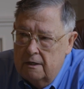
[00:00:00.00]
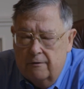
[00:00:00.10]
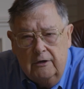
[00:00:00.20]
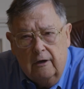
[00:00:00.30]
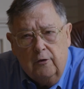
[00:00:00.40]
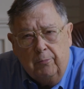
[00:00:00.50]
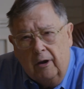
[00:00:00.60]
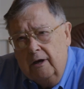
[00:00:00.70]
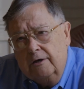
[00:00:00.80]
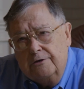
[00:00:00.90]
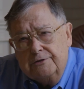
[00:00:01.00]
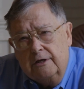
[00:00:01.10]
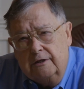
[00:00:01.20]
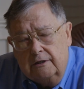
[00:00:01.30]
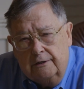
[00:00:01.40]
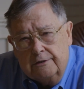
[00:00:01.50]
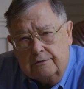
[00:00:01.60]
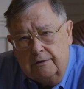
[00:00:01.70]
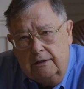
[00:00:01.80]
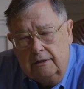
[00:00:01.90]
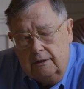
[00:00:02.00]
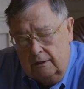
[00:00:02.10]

the other players in the industry